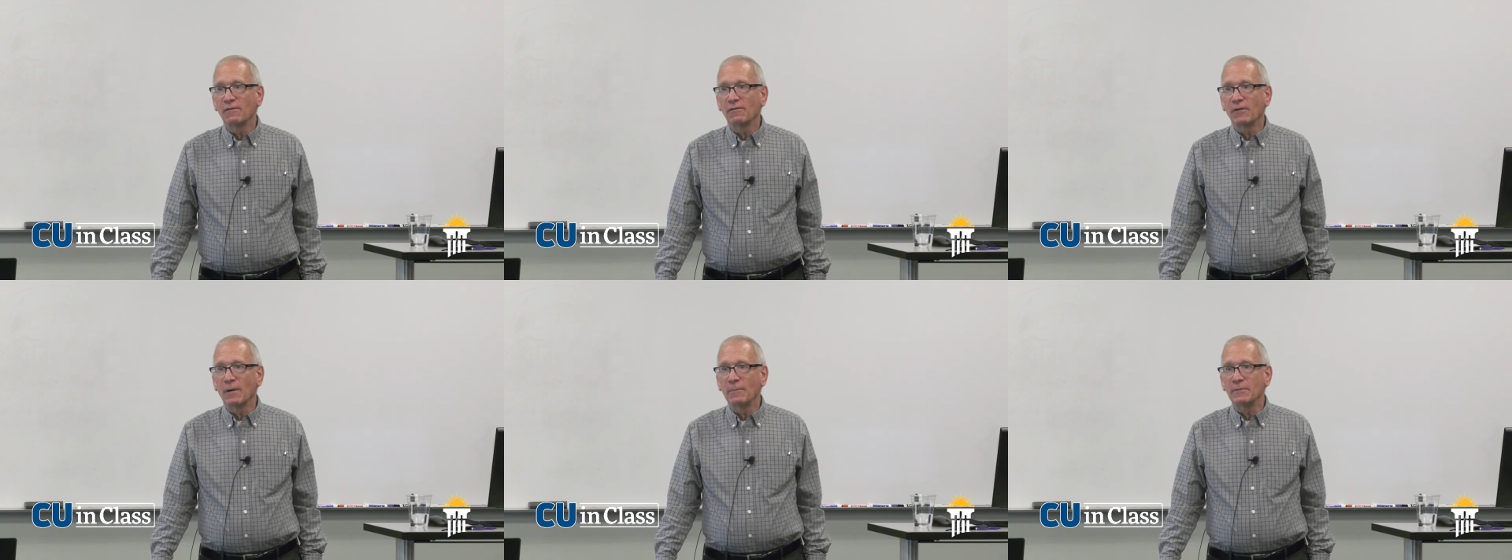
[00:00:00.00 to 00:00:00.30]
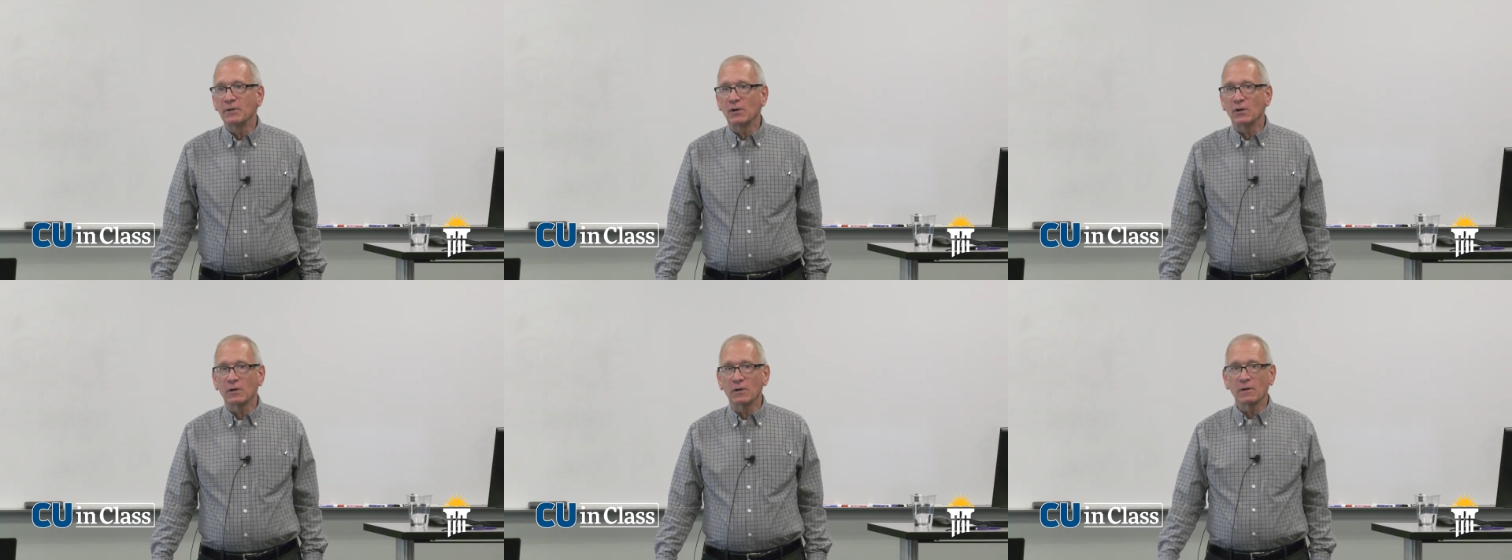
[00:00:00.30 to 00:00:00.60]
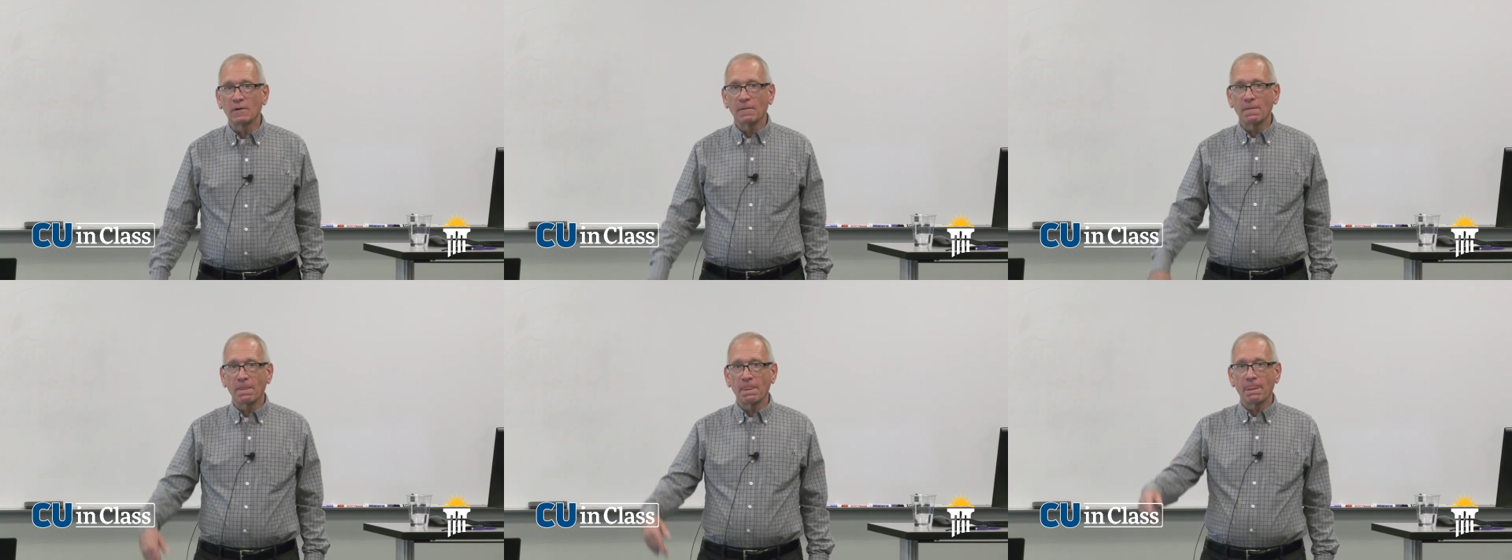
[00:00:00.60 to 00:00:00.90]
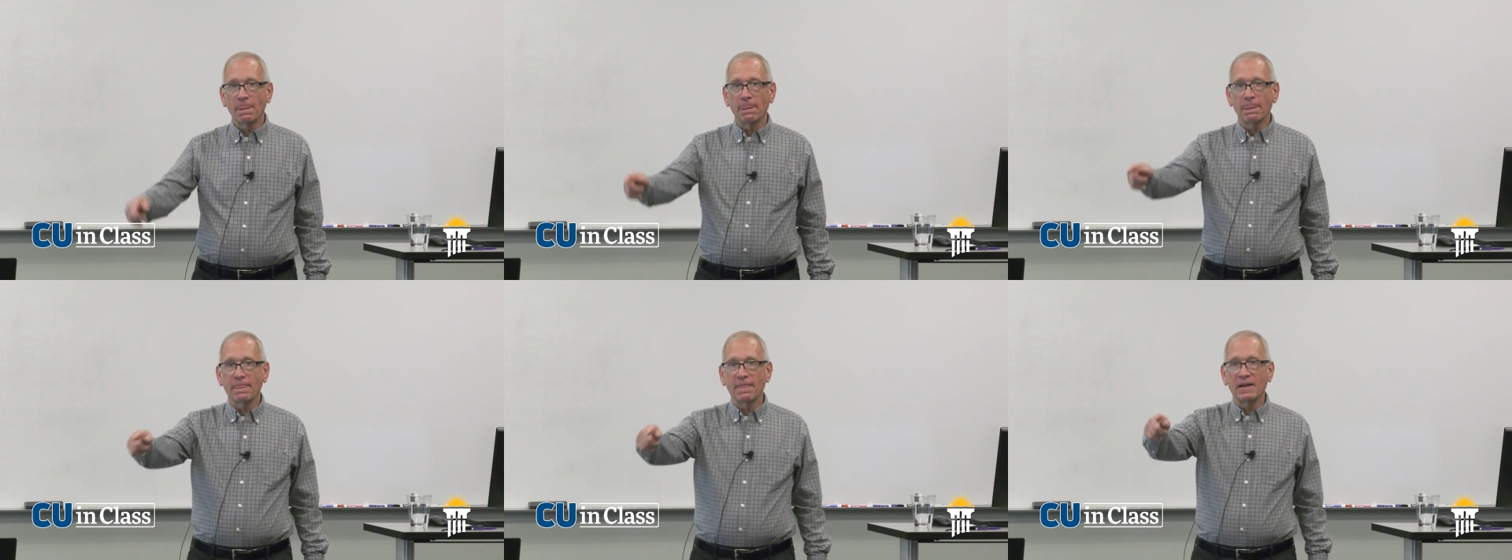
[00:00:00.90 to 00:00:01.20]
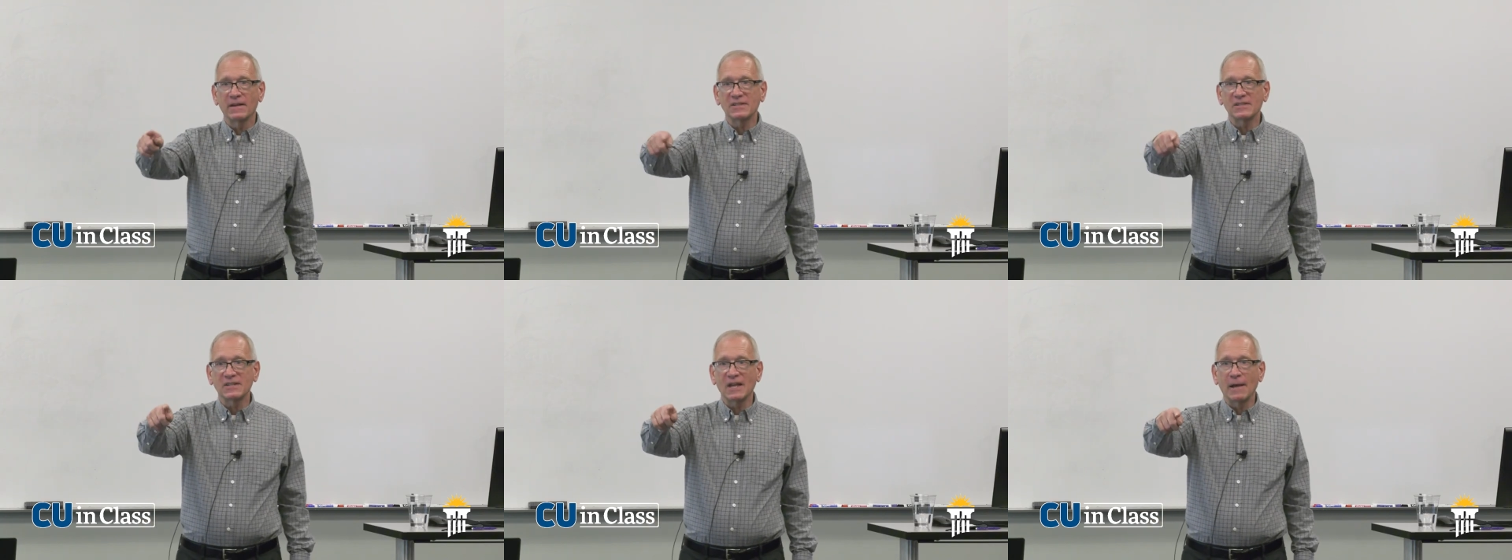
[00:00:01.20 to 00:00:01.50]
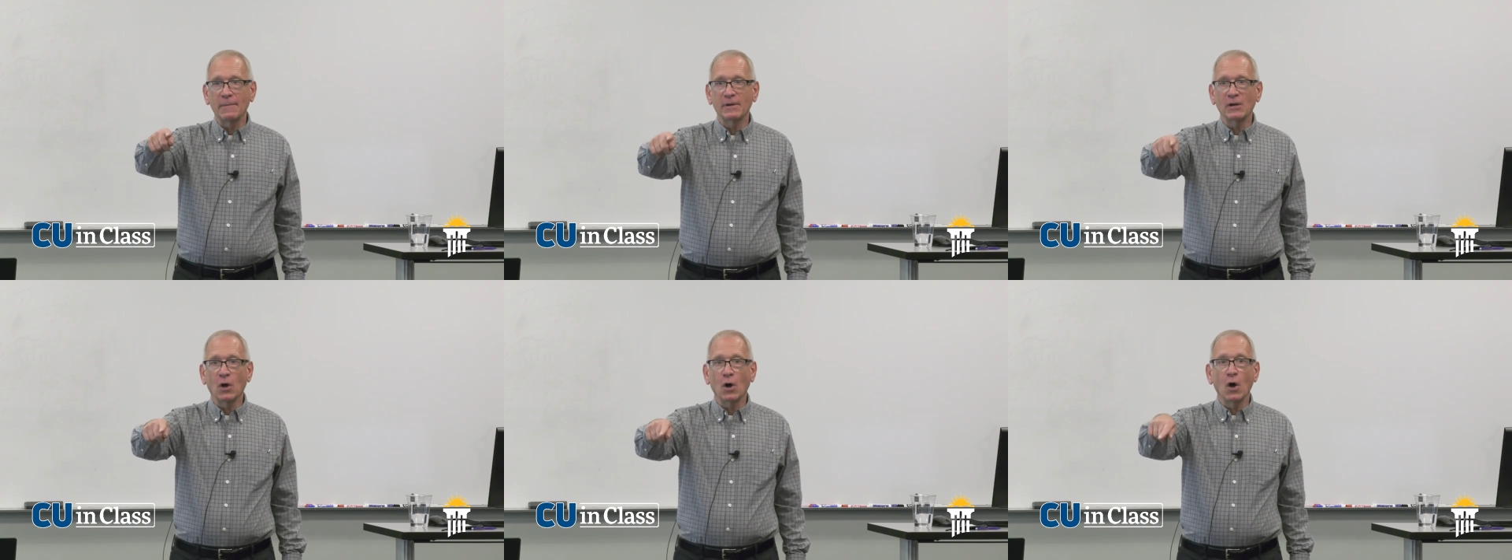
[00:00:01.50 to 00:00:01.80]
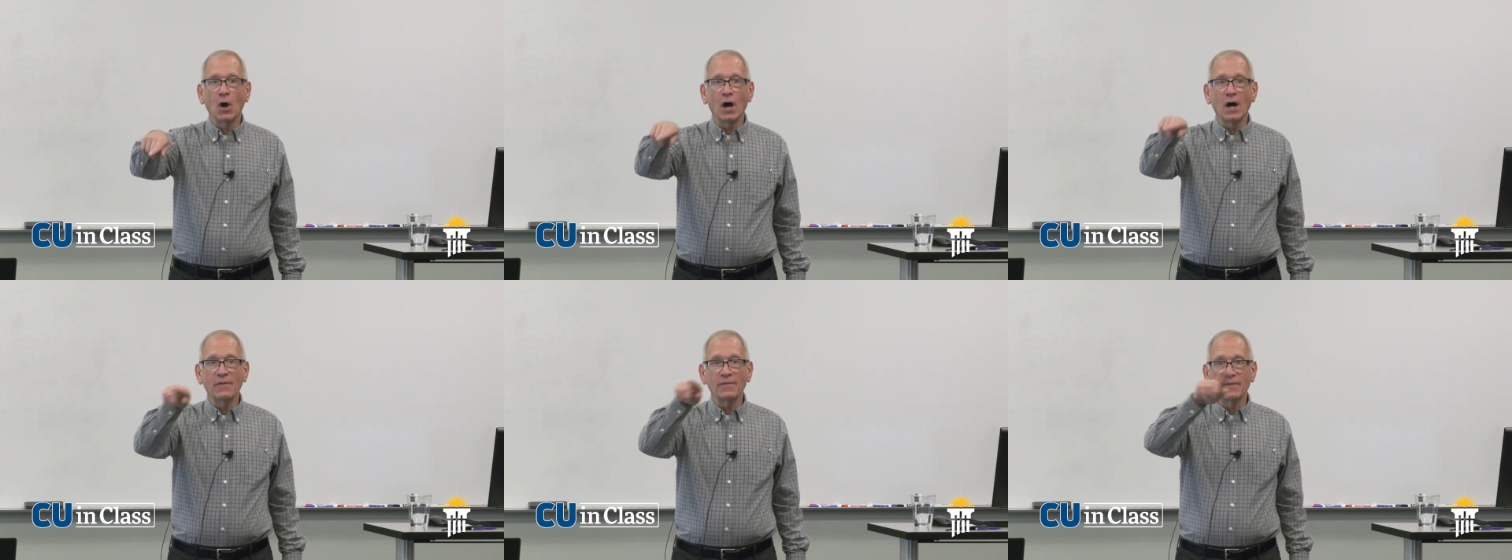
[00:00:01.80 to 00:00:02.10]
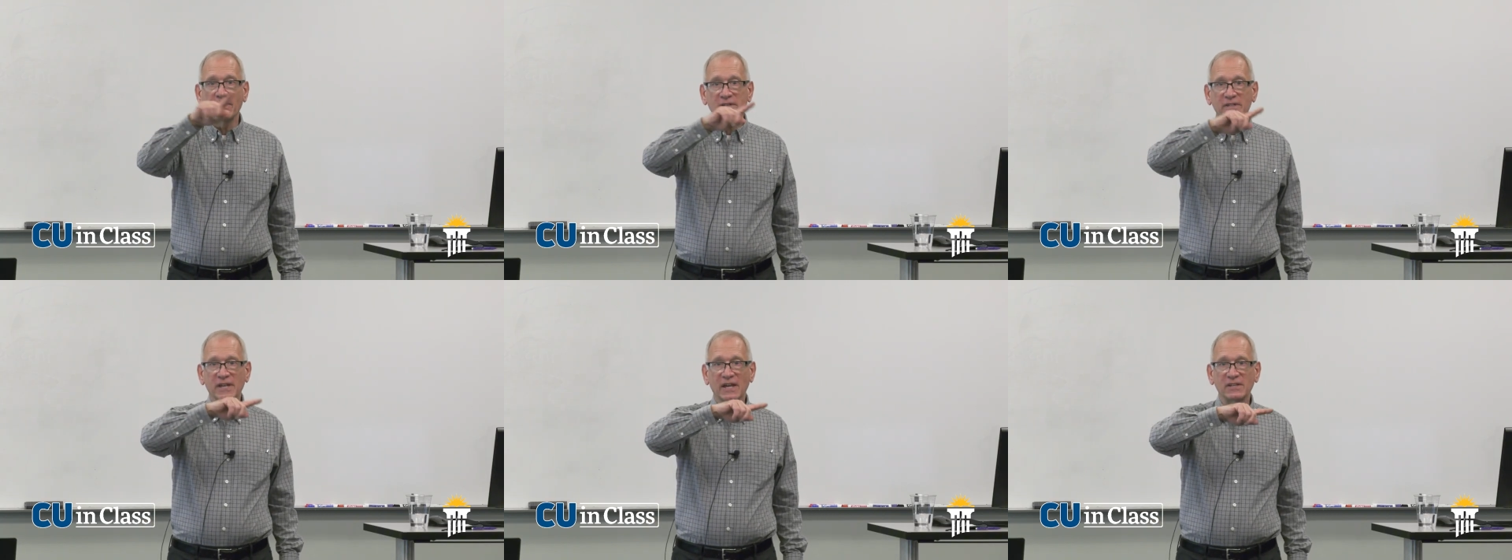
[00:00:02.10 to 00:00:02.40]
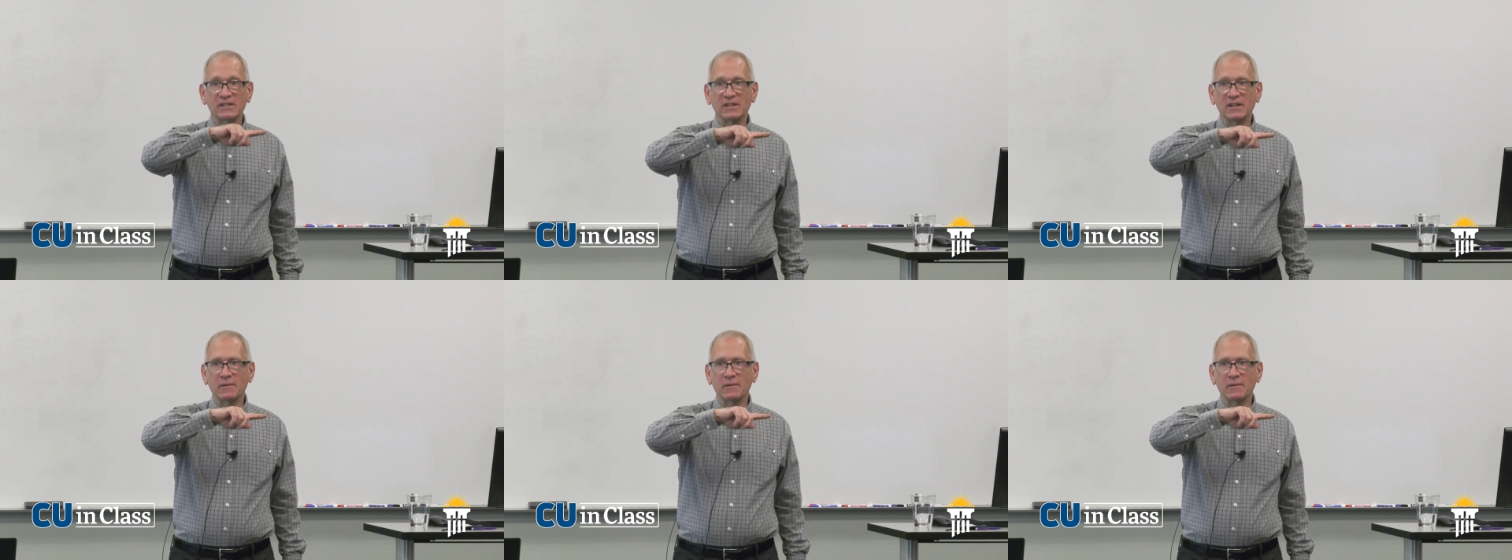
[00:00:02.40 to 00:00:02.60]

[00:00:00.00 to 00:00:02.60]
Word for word: from your assignment on the test.